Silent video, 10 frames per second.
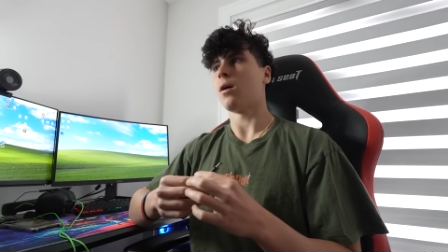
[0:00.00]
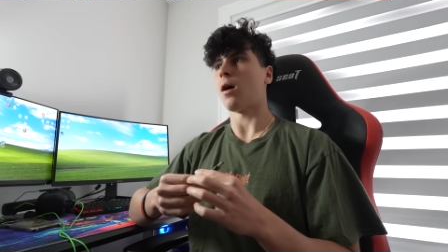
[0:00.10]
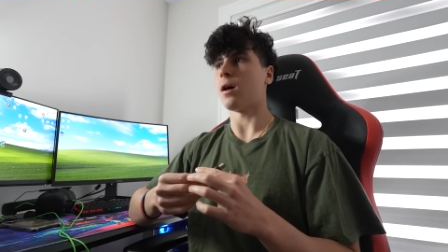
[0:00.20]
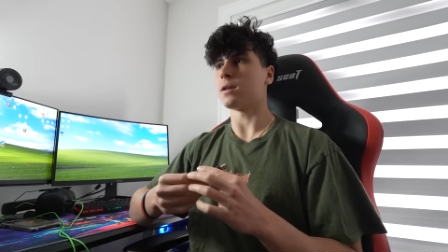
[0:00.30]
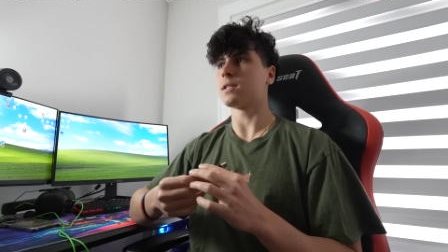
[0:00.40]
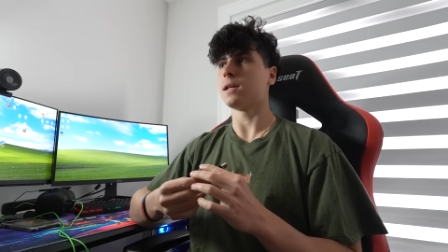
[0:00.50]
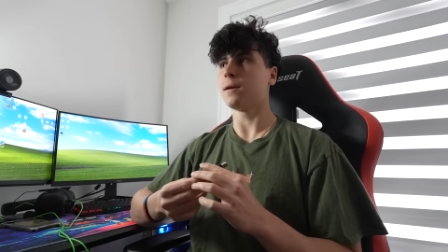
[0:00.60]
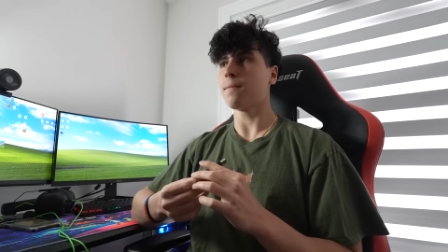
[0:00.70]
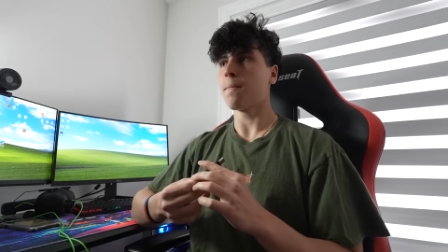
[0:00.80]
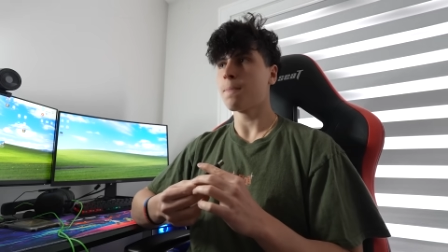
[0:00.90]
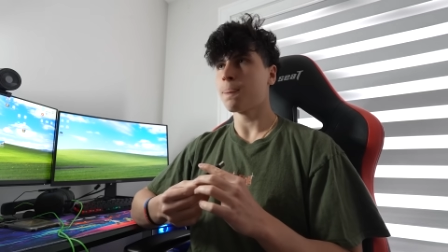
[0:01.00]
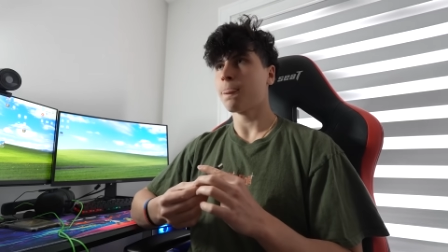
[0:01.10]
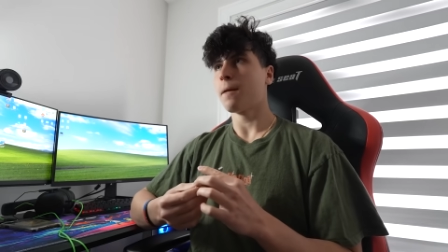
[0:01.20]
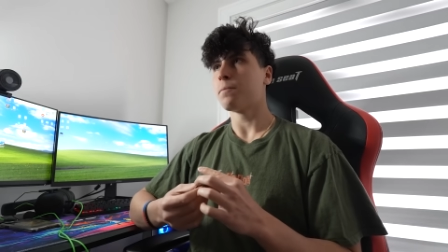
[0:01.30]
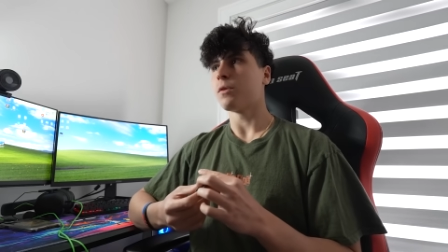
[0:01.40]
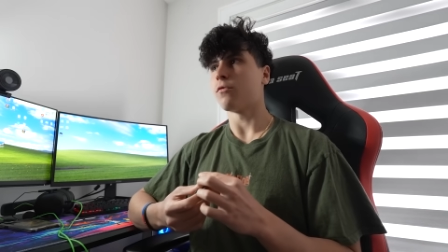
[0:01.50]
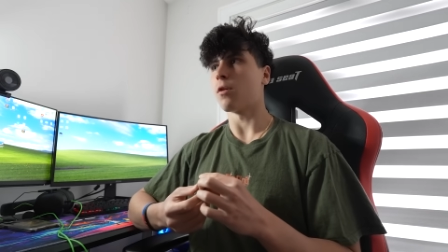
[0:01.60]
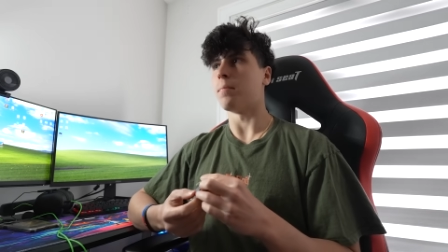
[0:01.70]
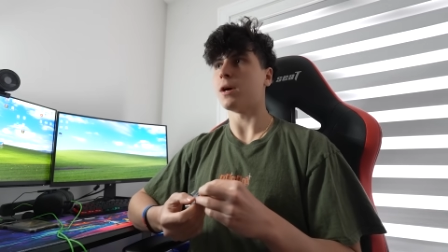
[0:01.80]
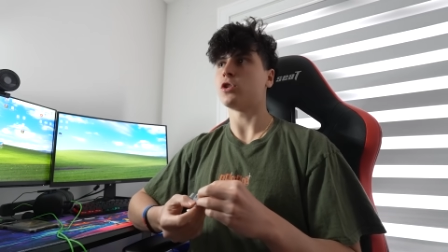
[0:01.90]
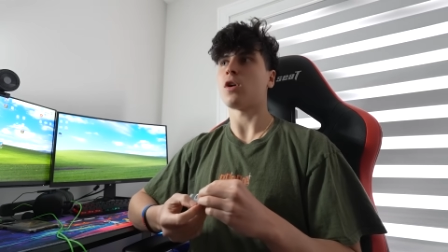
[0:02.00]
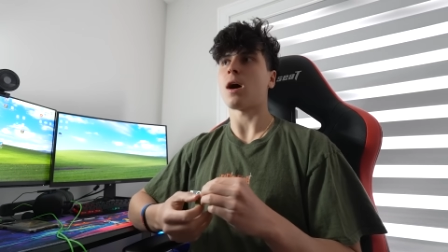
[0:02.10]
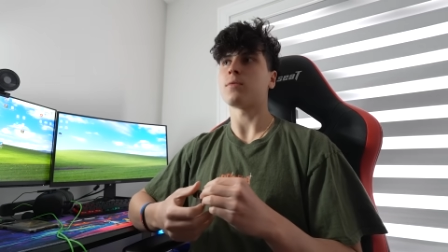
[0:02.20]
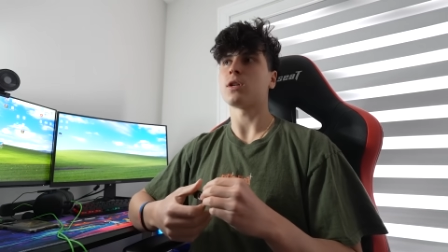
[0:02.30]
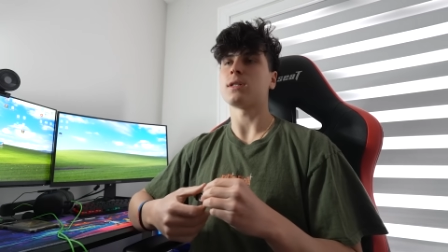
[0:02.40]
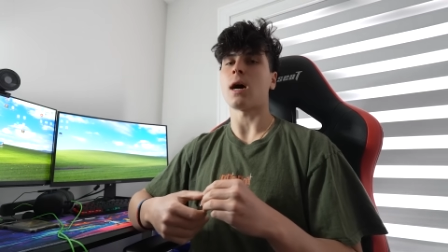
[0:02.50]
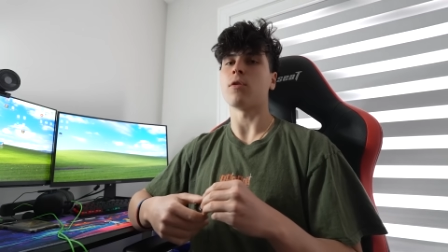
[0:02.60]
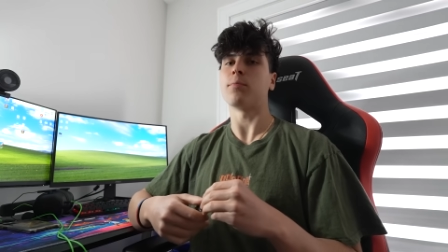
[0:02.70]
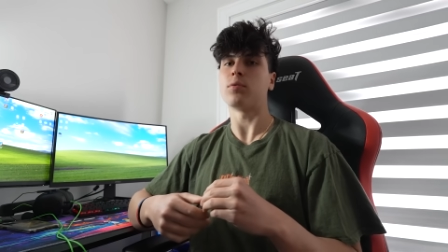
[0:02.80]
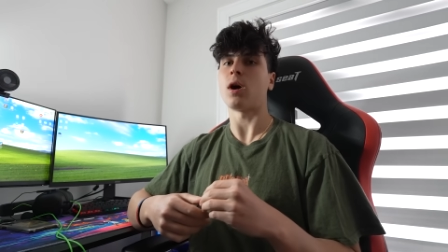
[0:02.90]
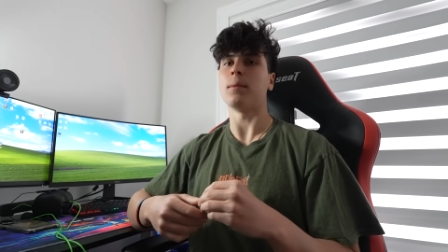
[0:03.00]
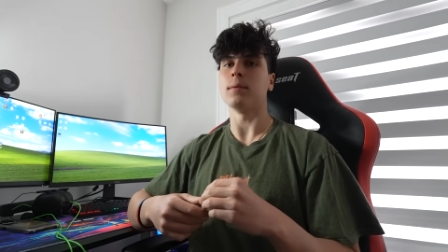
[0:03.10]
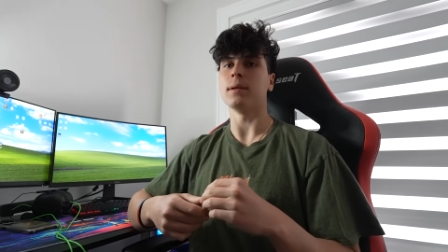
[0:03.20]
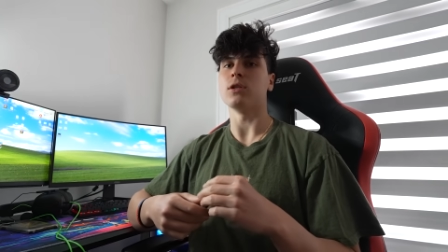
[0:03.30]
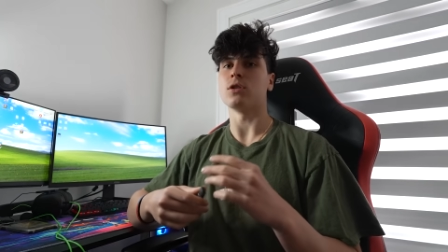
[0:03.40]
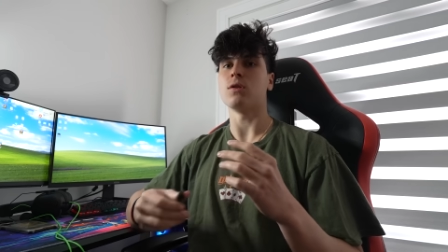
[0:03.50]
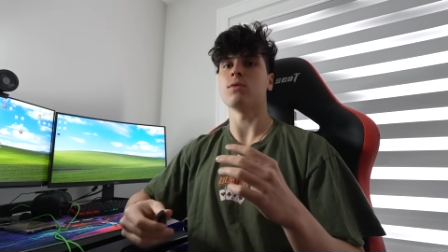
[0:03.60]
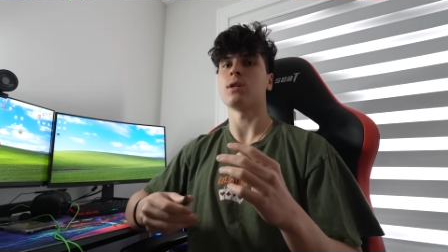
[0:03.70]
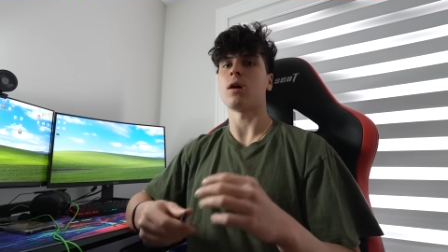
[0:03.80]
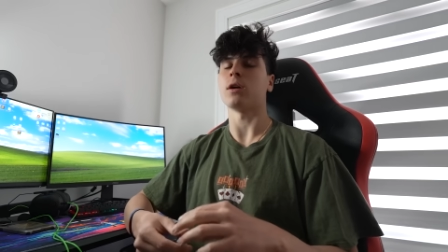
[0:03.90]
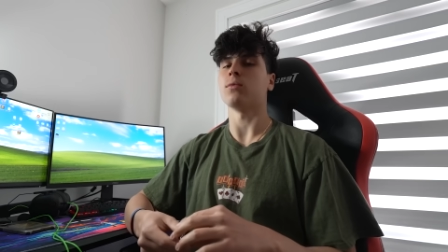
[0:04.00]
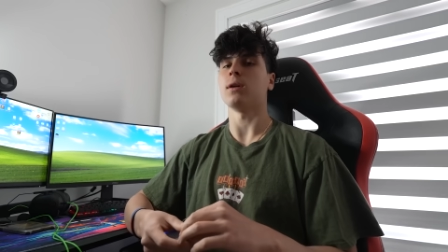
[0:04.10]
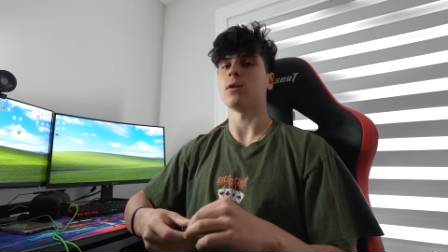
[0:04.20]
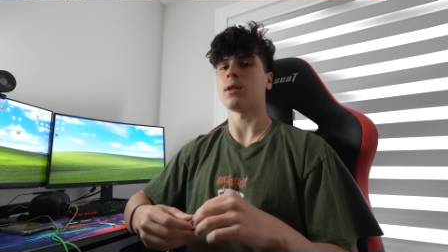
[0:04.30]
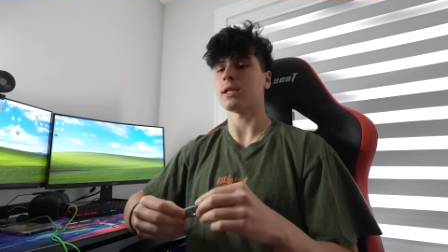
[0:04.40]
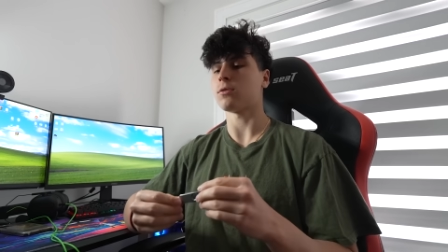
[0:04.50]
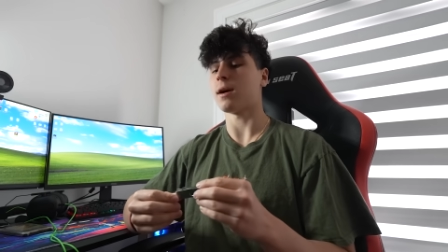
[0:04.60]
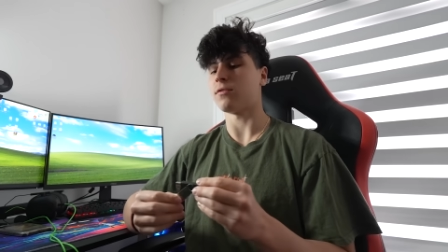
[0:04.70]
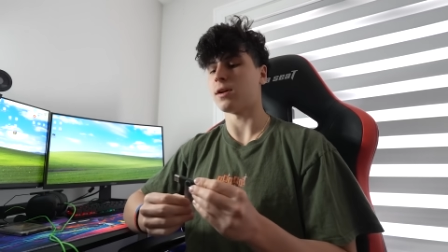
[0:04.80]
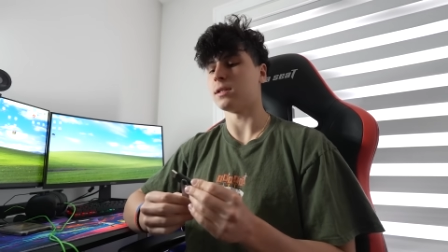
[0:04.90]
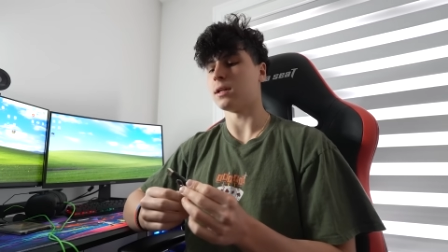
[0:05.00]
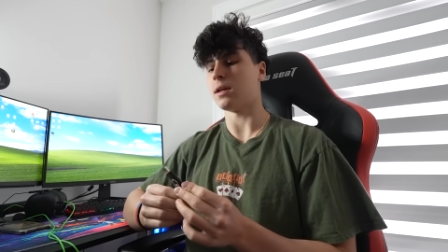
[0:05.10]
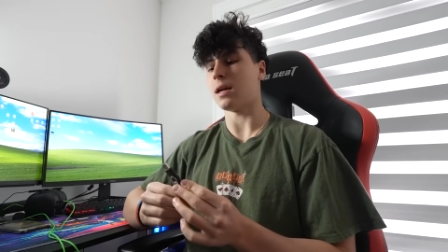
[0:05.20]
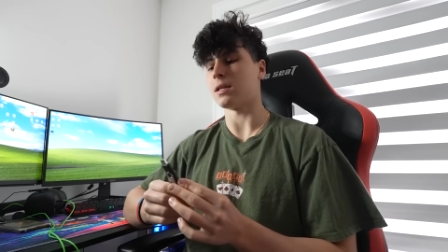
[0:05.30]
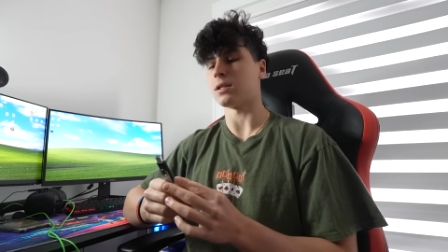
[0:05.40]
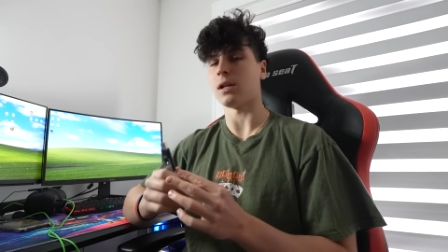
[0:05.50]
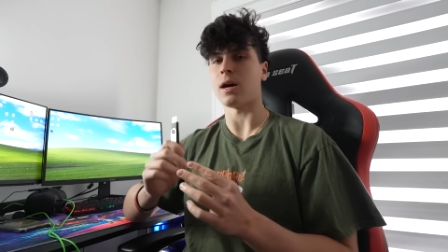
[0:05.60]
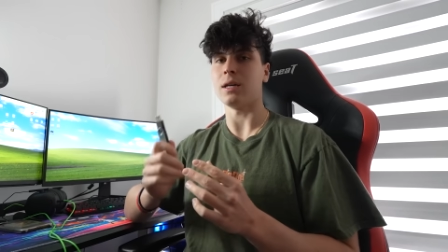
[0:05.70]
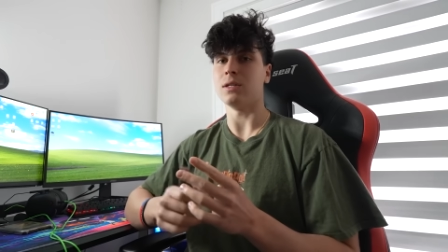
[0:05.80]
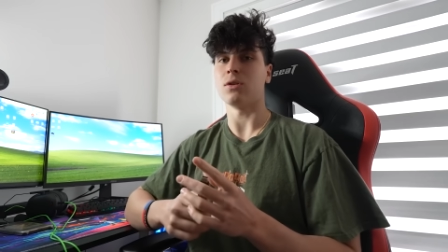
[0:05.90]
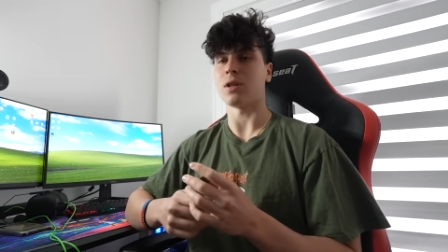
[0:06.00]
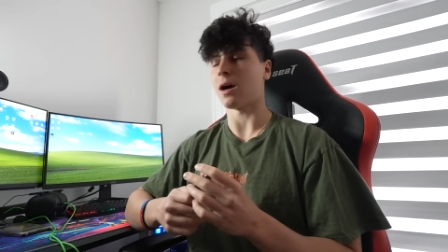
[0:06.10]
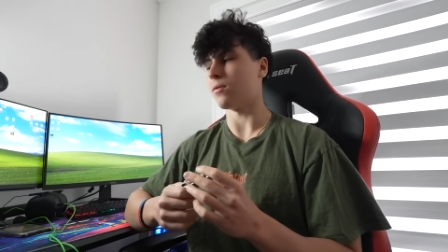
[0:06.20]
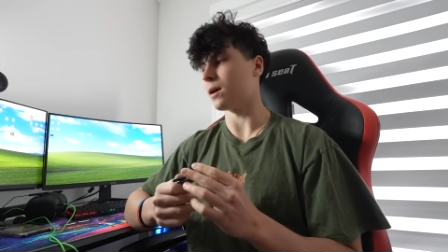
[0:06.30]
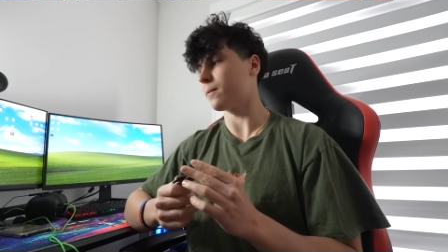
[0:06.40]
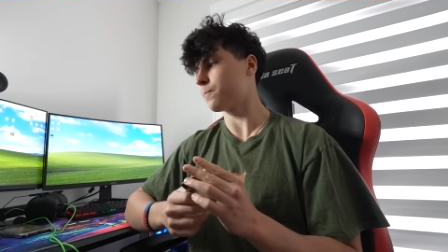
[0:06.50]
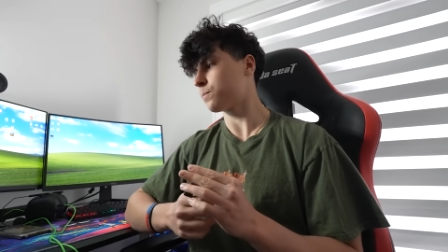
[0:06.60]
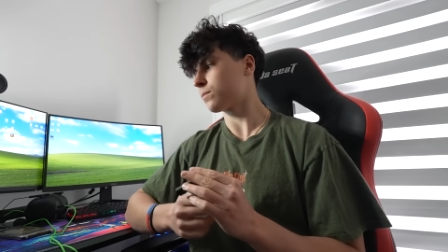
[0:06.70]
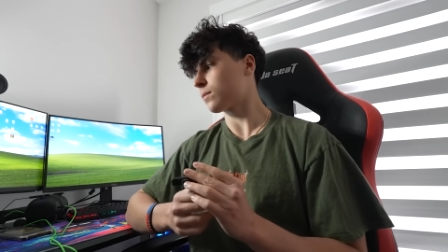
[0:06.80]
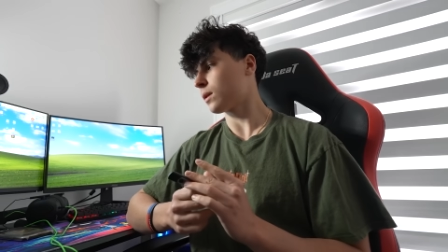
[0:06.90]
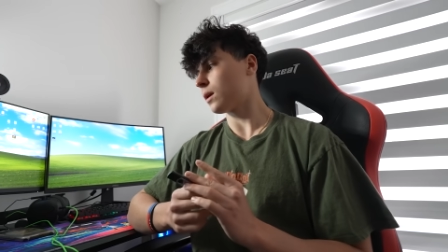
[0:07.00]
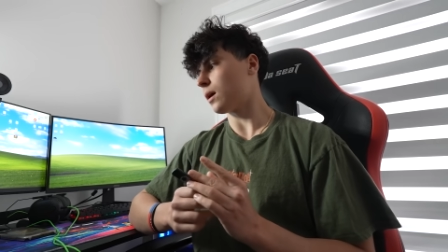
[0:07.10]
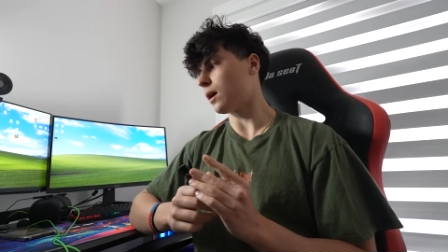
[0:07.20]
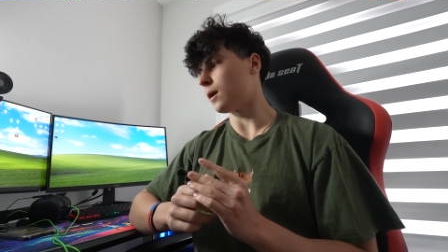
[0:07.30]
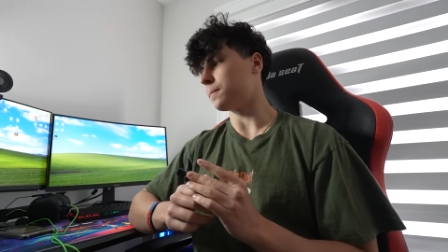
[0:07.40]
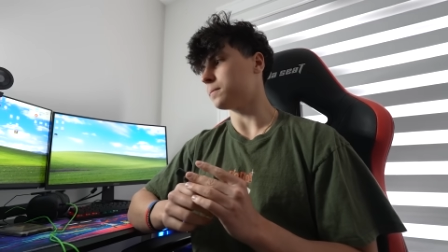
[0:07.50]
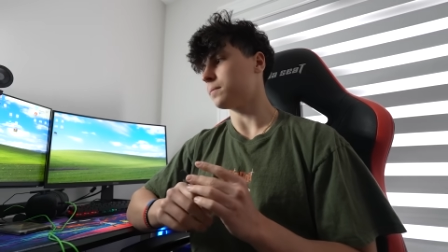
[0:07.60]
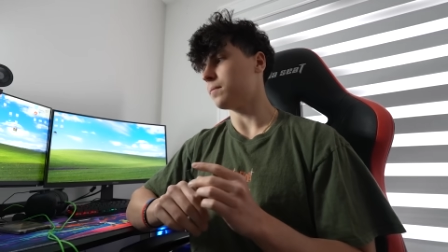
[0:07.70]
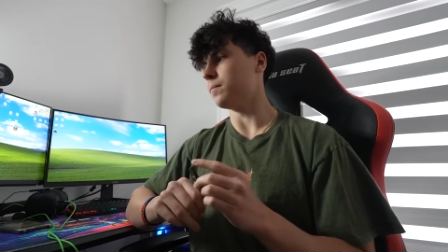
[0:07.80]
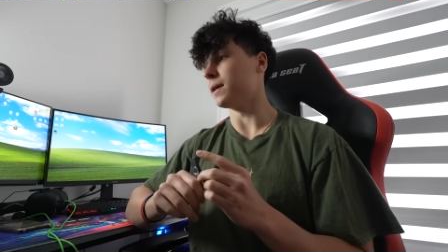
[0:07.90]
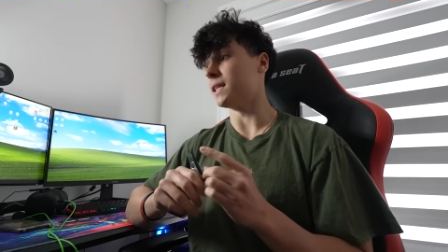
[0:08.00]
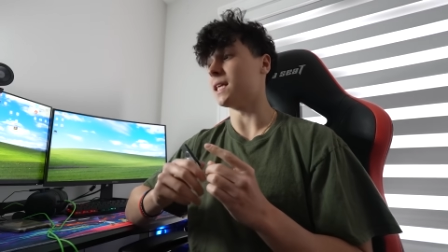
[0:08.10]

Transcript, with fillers: Honestly, for budget options, I would probably just use an Arduino. That's what my friend did, and it's a lot easier that way. Um, but